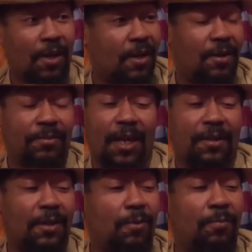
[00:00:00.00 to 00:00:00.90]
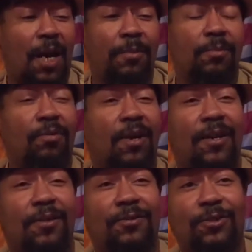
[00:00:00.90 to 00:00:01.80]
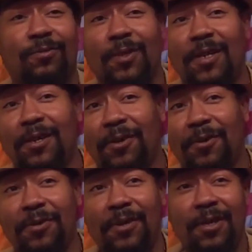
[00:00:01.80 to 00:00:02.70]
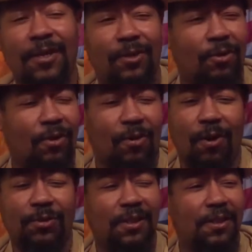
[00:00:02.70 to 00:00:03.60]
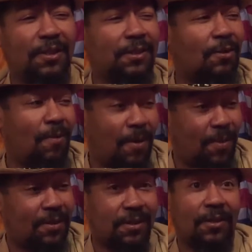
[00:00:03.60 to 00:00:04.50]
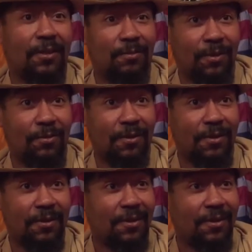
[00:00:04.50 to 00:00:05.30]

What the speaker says: I'm down there with Bobby Brown, Sherelle, you know, hosting this. So while my son I'm doing.